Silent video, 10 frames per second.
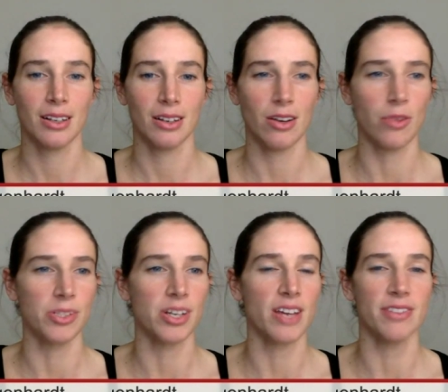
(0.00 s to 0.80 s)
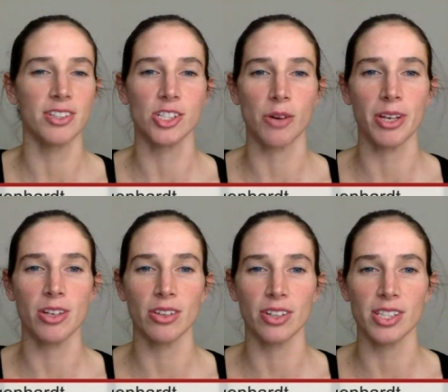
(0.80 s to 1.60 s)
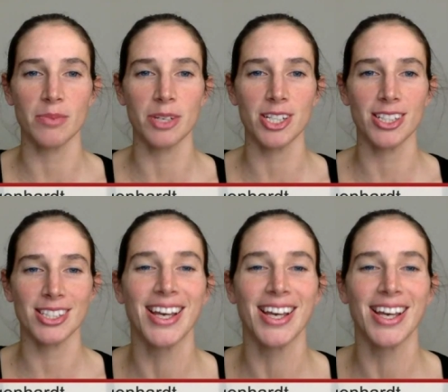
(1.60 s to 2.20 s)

Oh, was I even showing you those images?